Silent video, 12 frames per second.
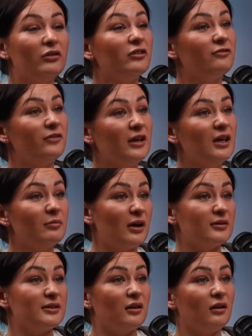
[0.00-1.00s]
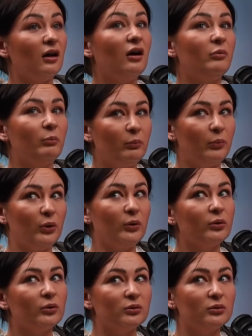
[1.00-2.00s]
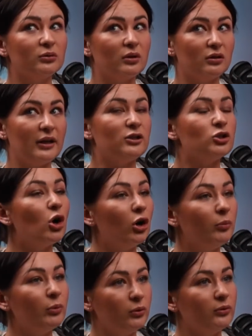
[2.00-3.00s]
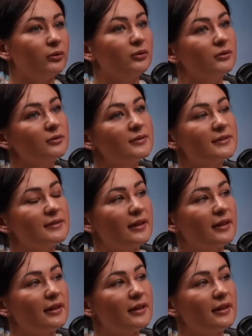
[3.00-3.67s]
If you think about it, a lot of toy poodles,